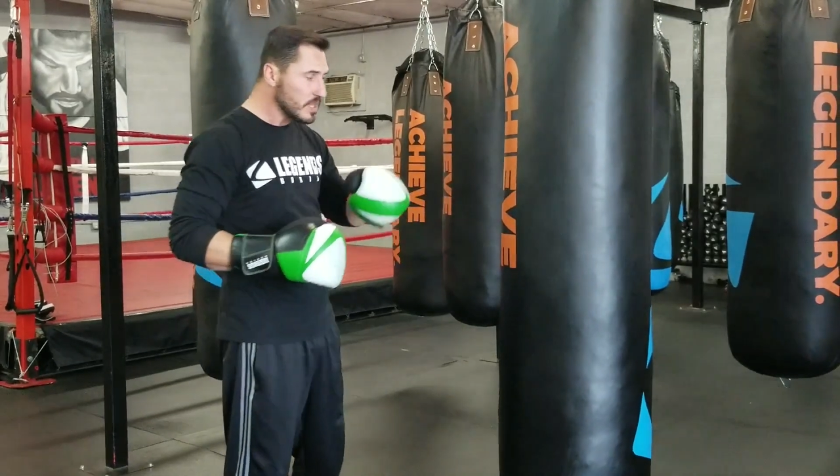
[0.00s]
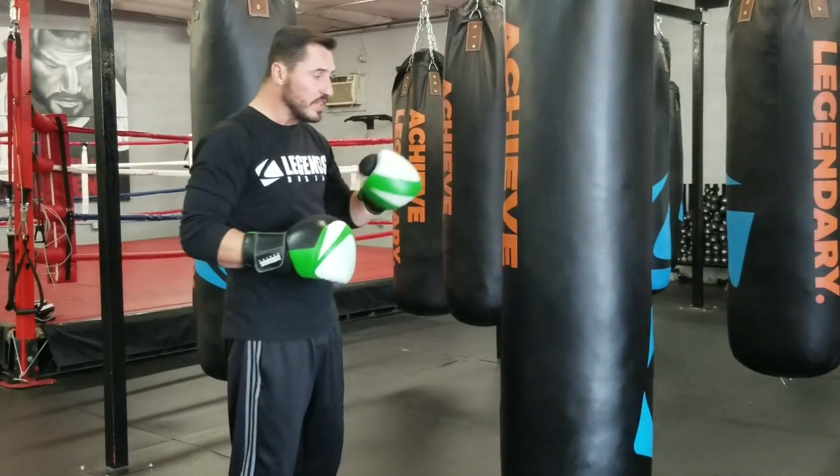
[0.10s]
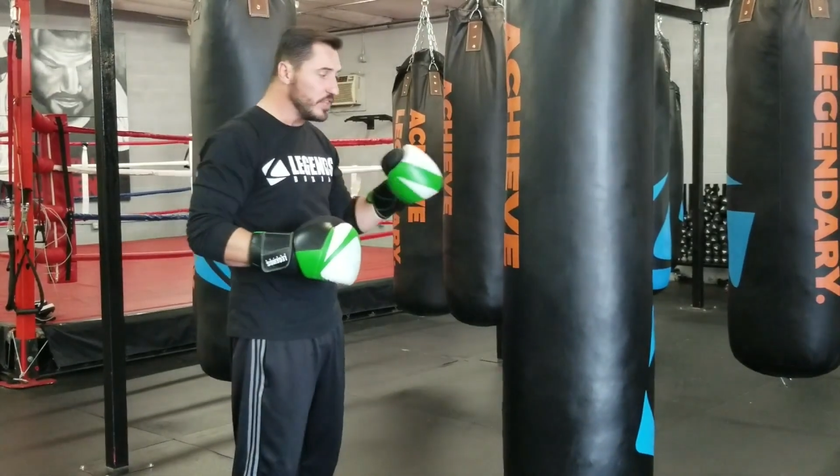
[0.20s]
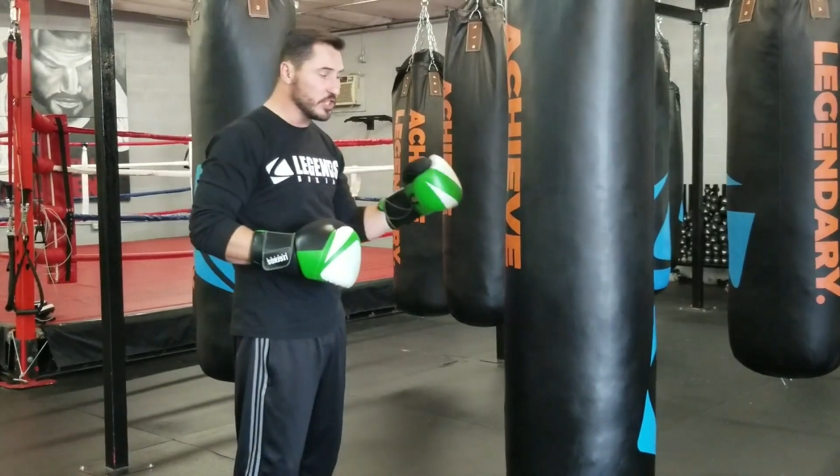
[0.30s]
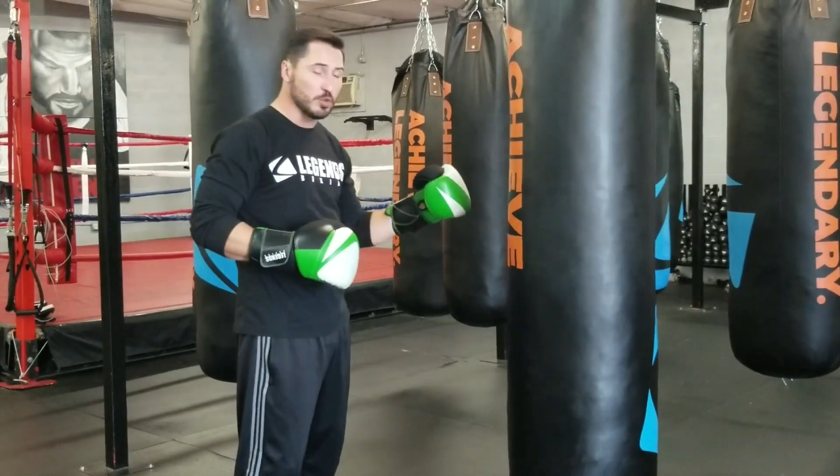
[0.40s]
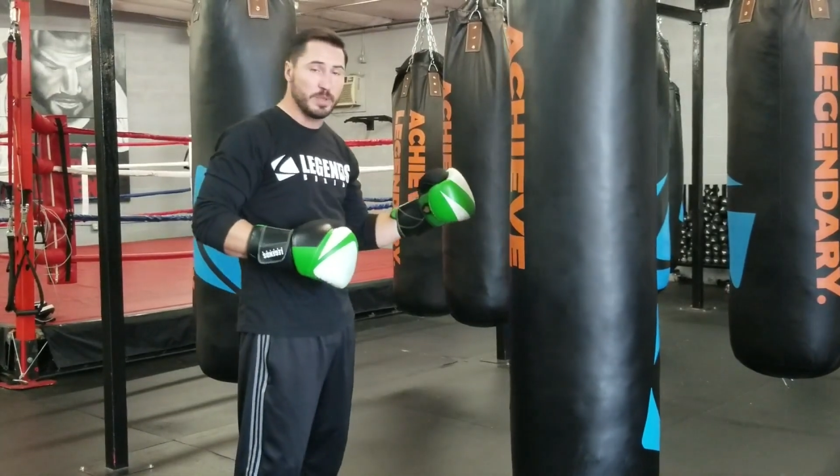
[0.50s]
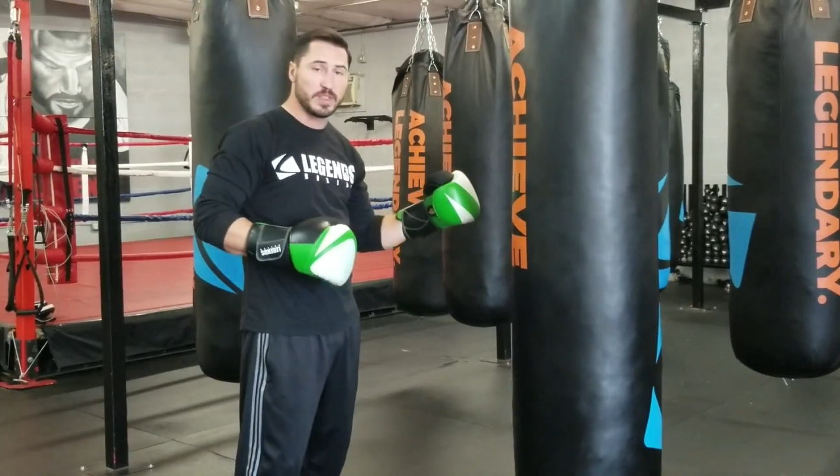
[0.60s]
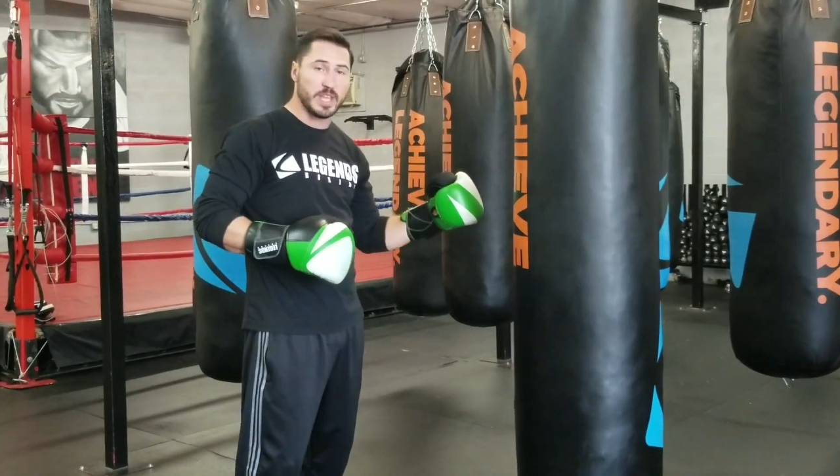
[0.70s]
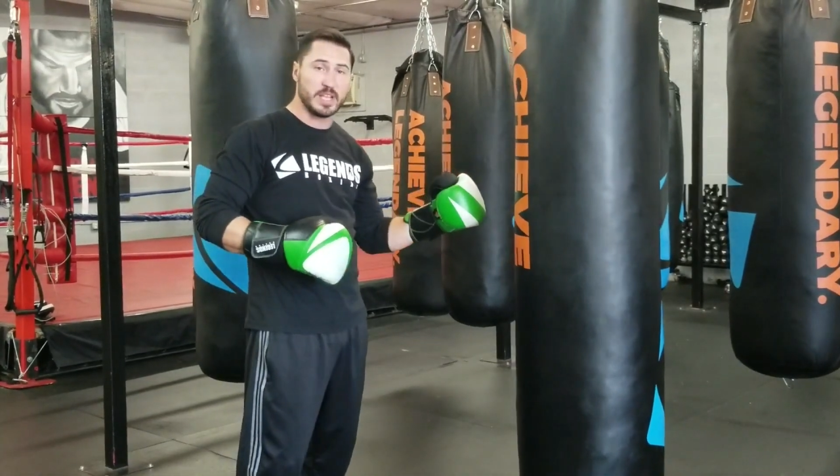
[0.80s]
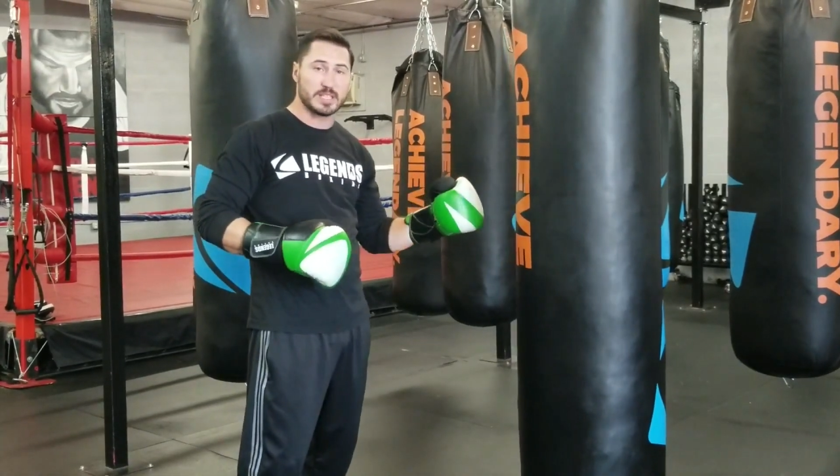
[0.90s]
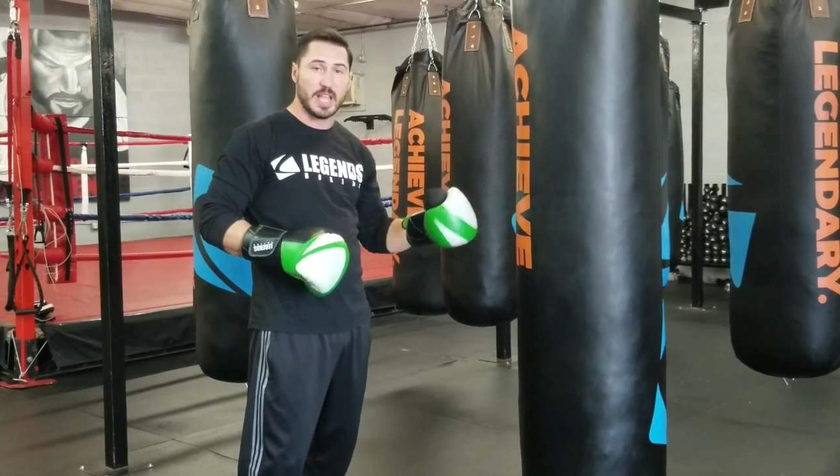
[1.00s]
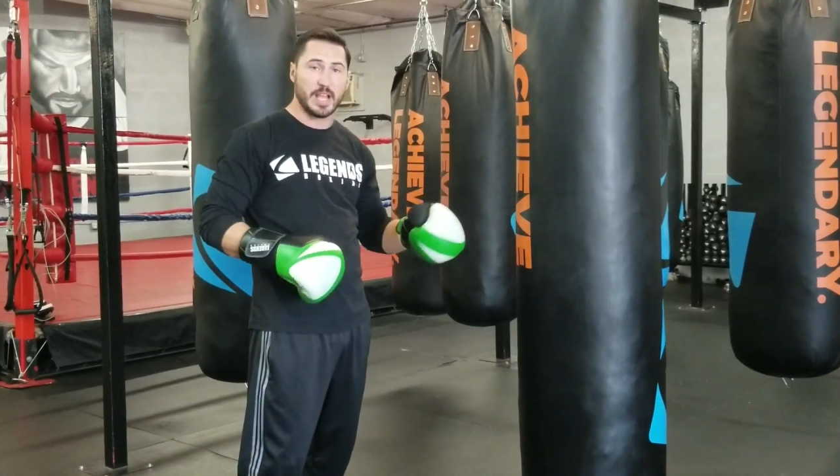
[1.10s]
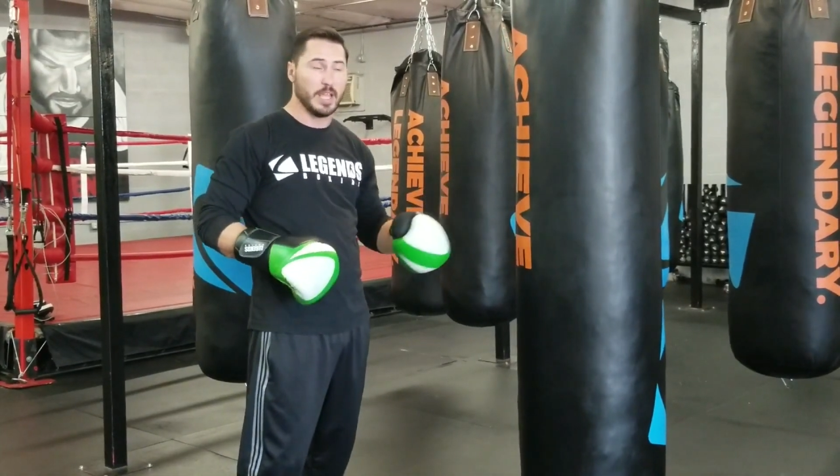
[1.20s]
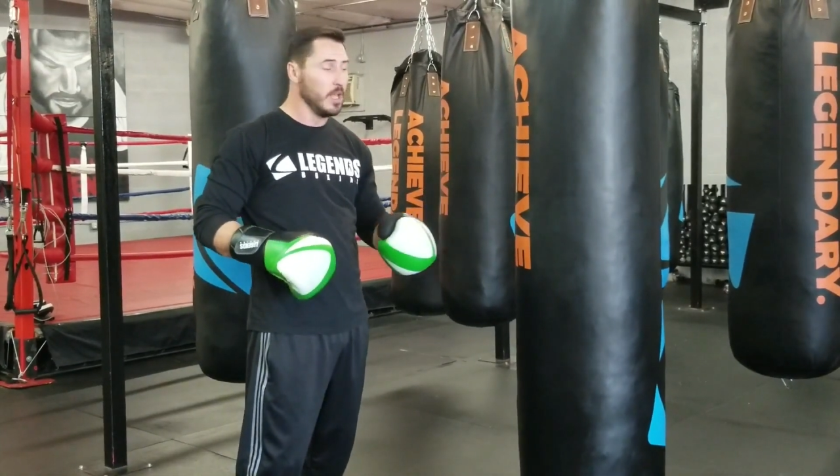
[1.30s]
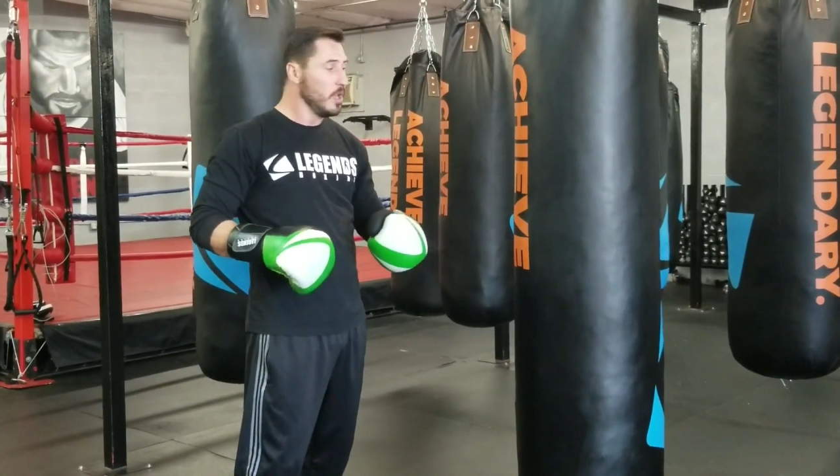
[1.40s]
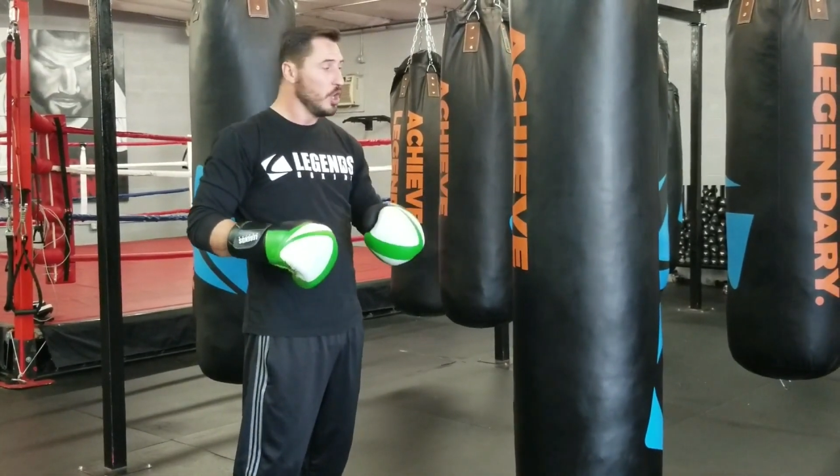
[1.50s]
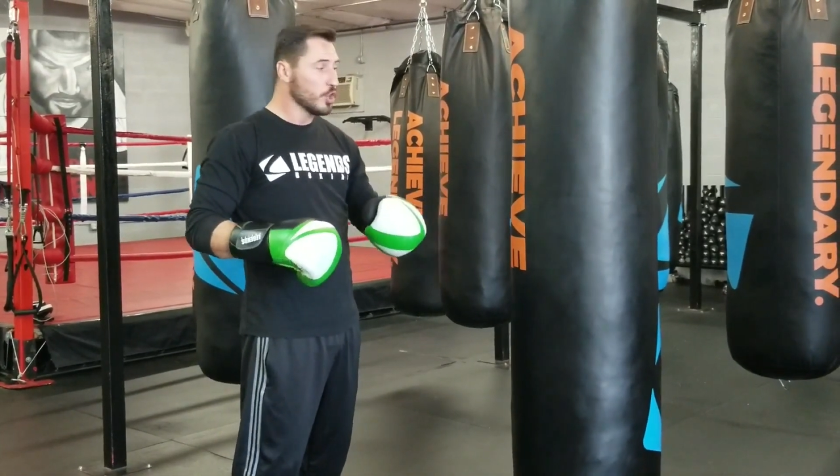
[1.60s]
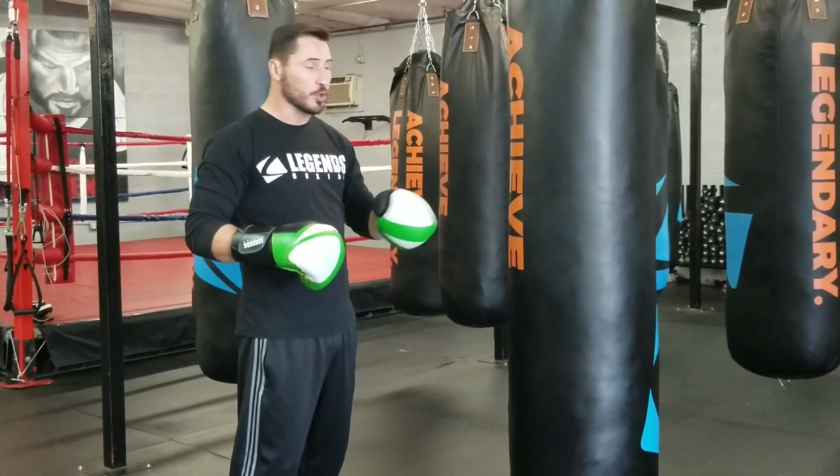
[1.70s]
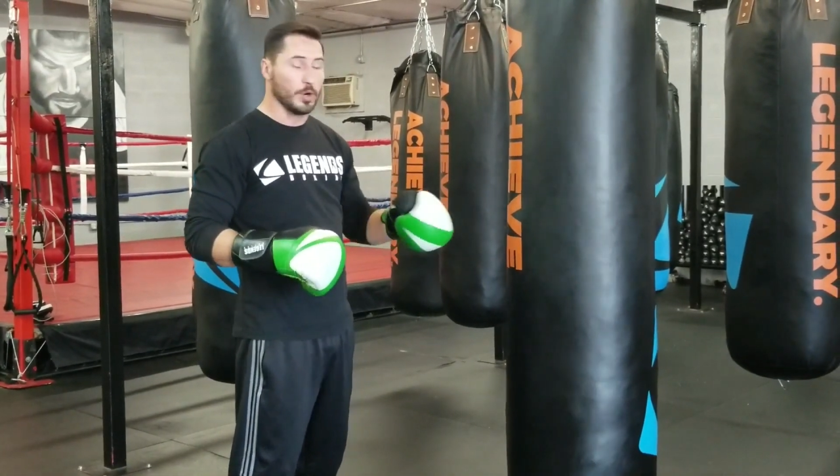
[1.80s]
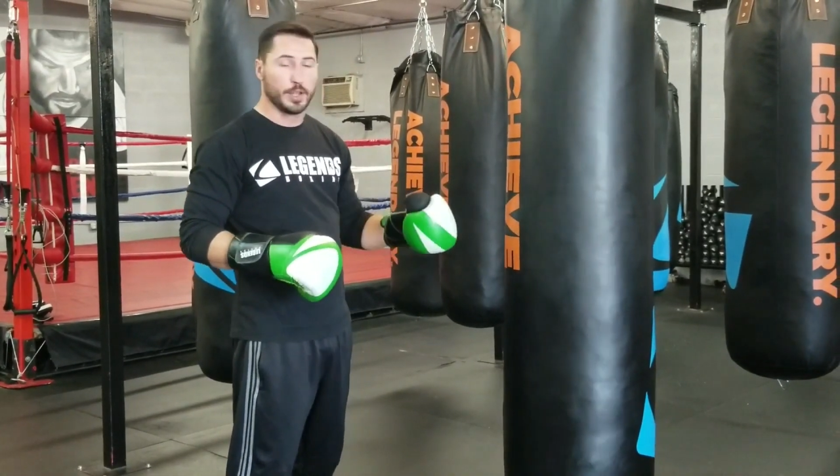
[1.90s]
these would be things like
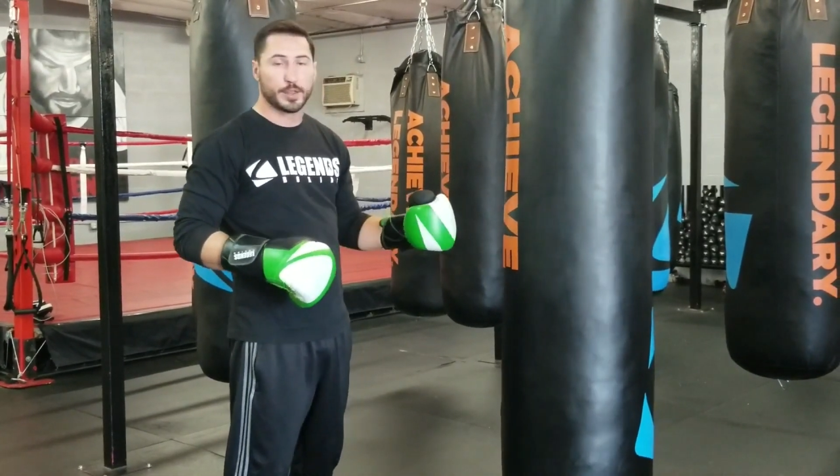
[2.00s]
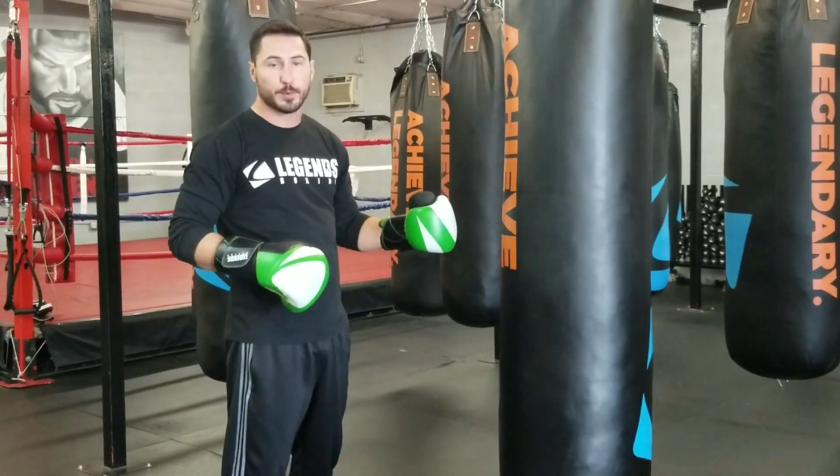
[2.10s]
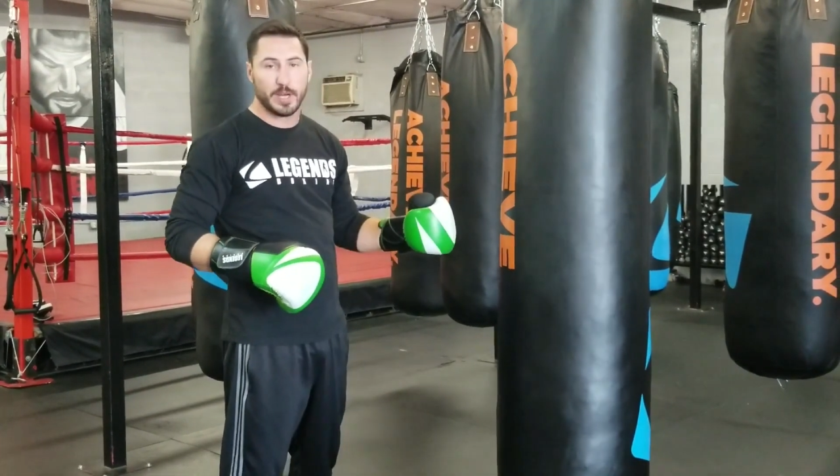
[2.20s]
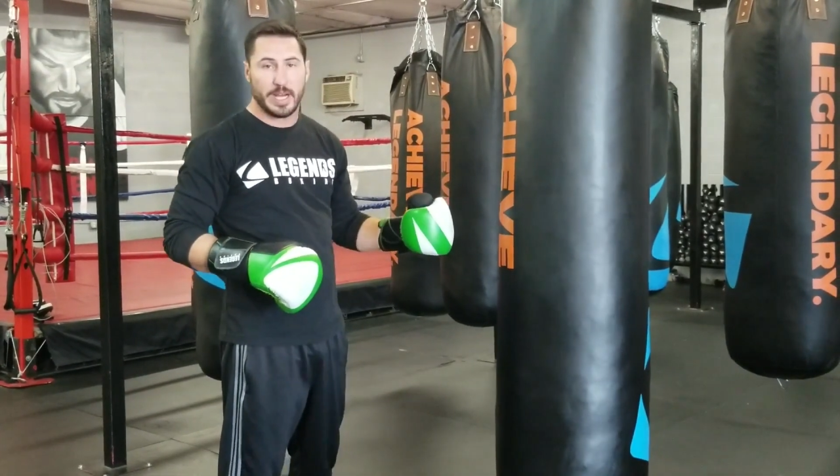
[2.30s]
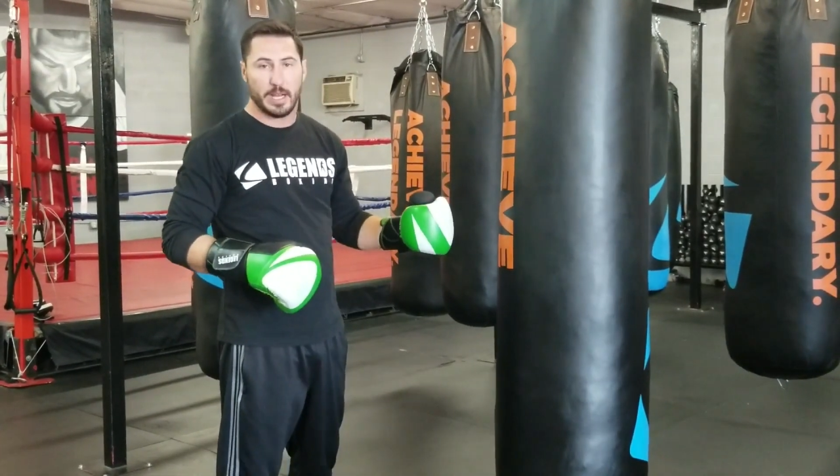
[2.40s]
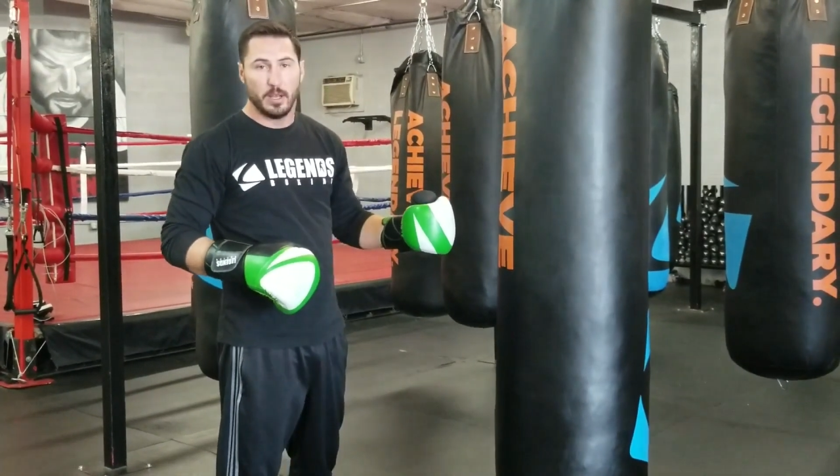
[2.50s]
throwing a 3.